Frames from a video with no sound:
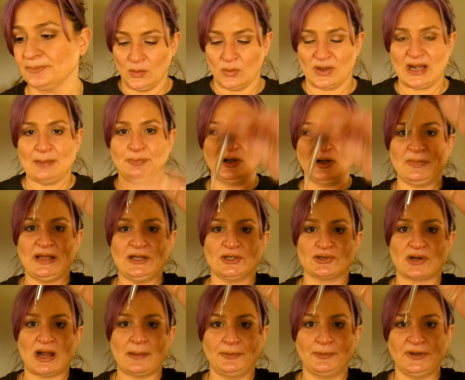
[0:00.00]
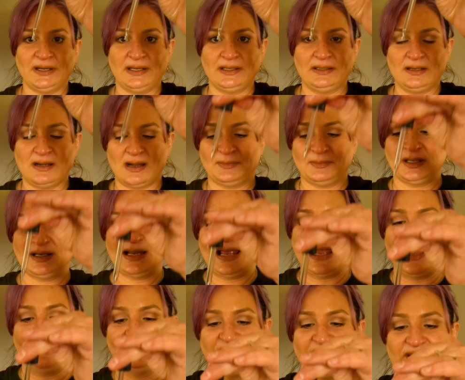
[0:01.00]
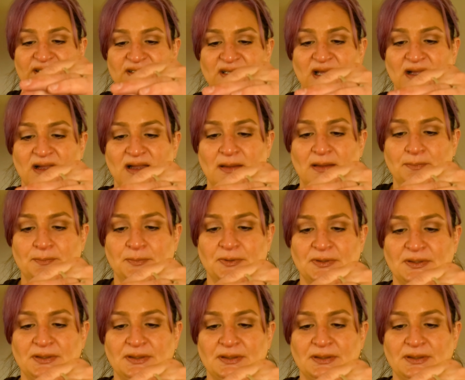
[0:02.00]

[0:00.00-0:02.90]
When I put my dropper in, I'm gonna have to suck up